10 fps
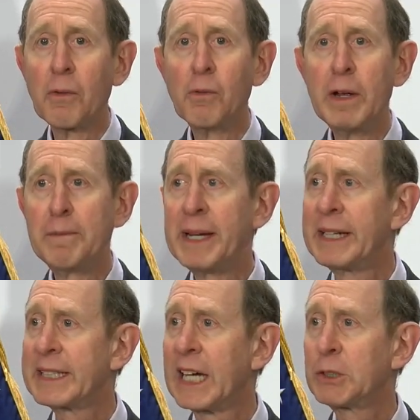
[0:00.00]
We've been
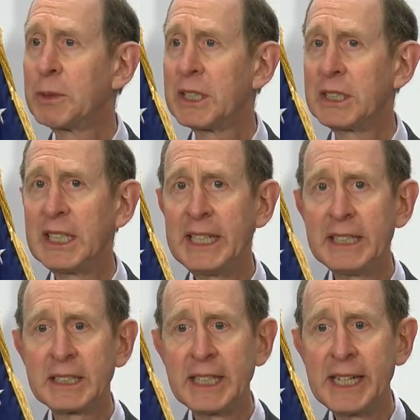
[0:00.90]
in touch with the
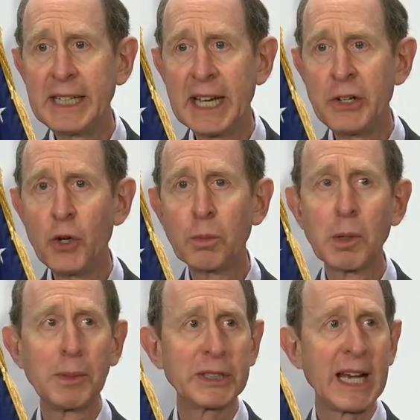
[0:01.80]
CDC
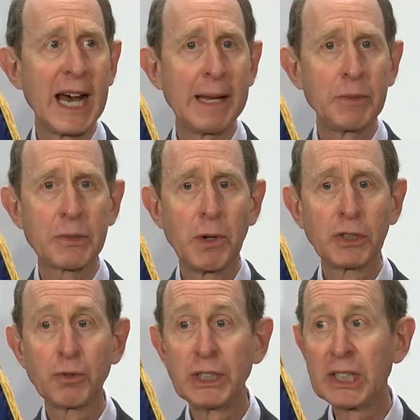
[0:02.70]
innumerable times.
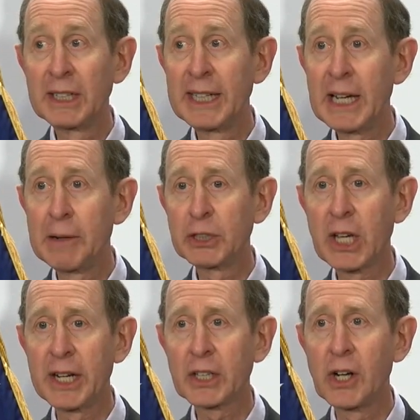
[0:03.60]
Most recently, I was
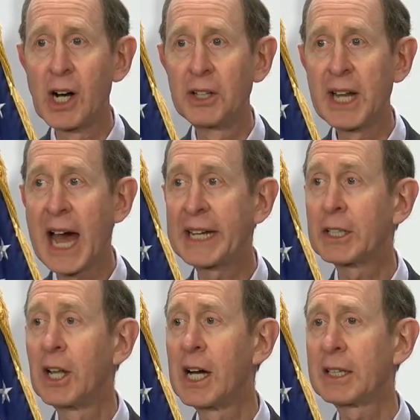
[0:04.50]
on a call 9
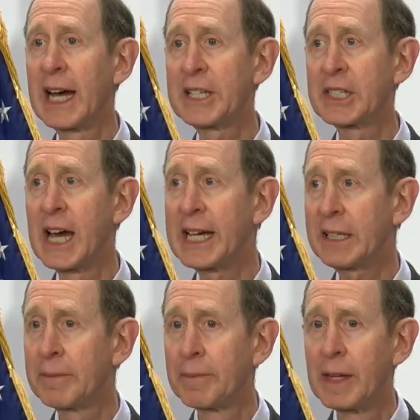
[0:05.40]
o'clock last night.
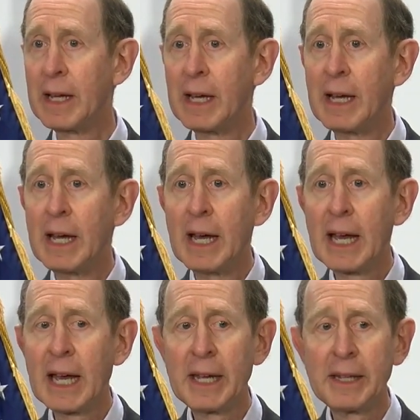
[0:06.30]

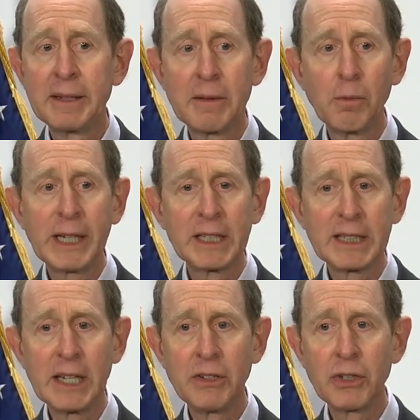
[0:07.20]
And we
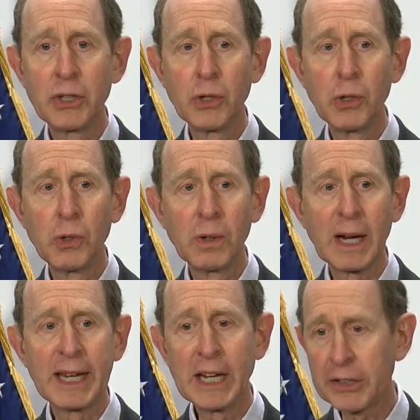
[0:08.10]
continue to
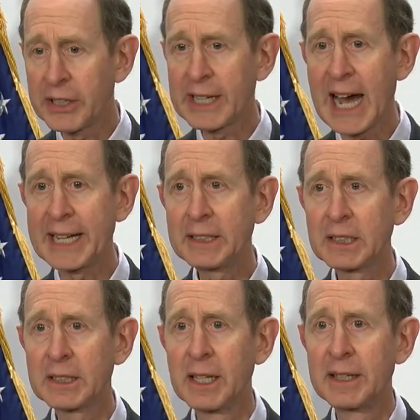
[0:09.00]
hear their guidance.